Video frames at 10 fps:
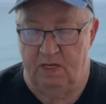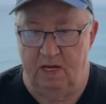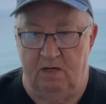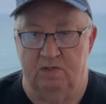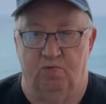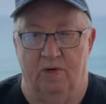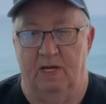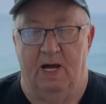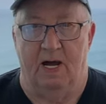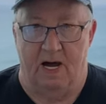here's
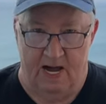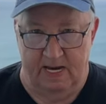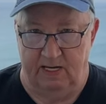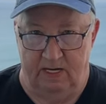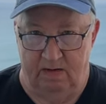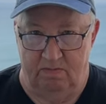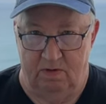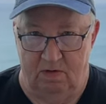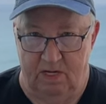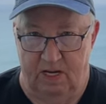what I did.
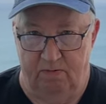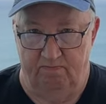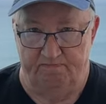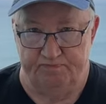Okay,